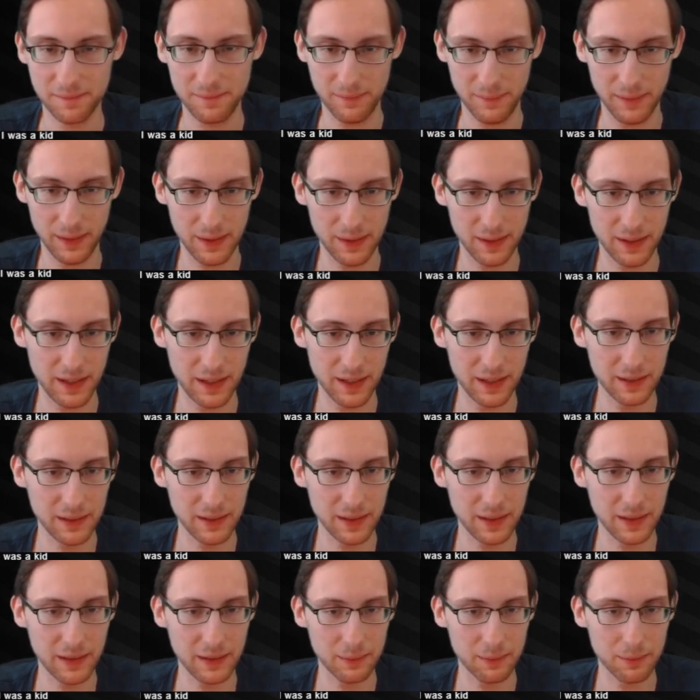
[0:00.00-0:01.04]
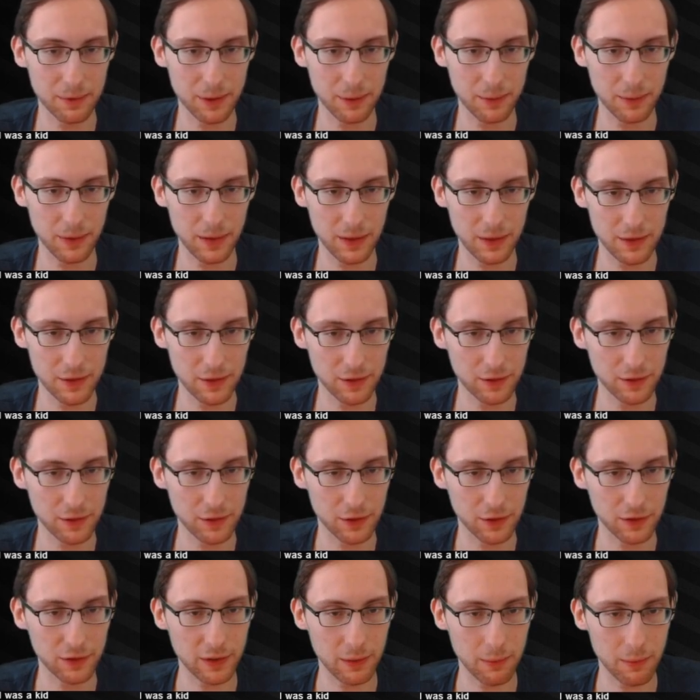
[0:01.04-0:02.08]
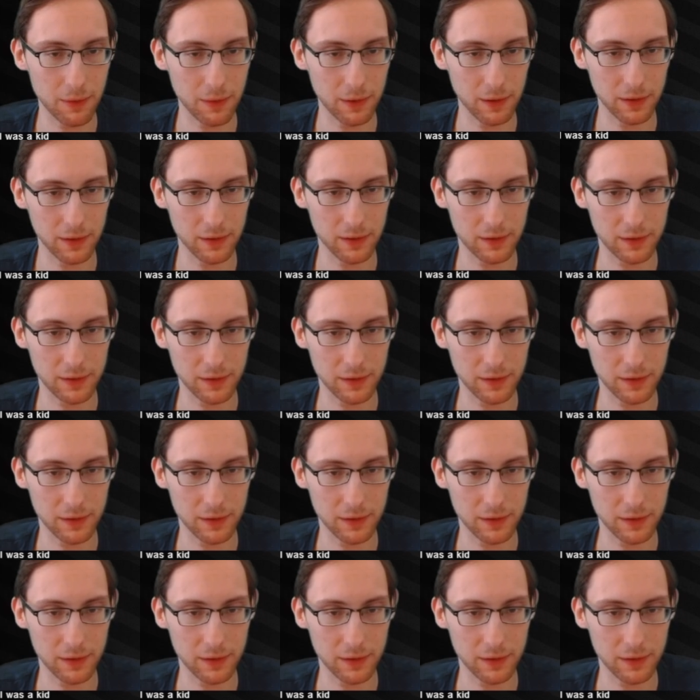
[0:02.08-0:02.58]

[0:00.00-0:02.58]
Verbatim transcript: But now, I'll probably just cook something